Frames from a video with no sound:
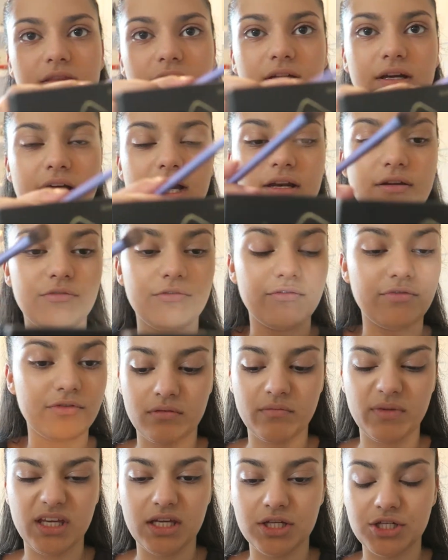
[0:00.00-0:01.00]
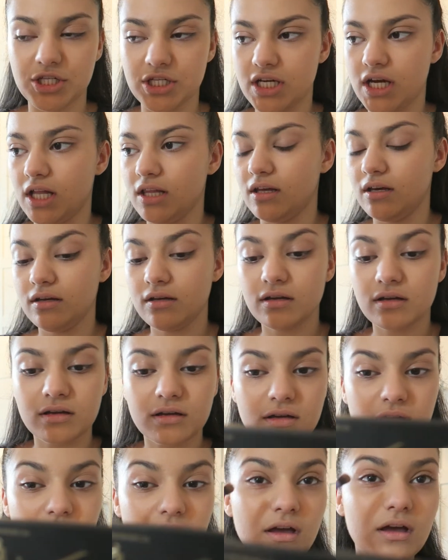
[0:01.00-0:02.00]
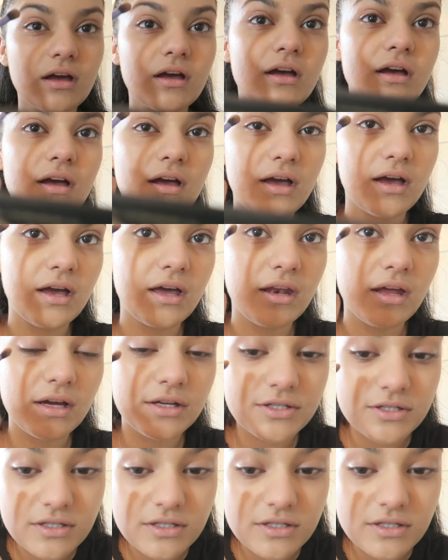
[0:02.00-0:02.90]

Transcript: the kind of peachy color, and I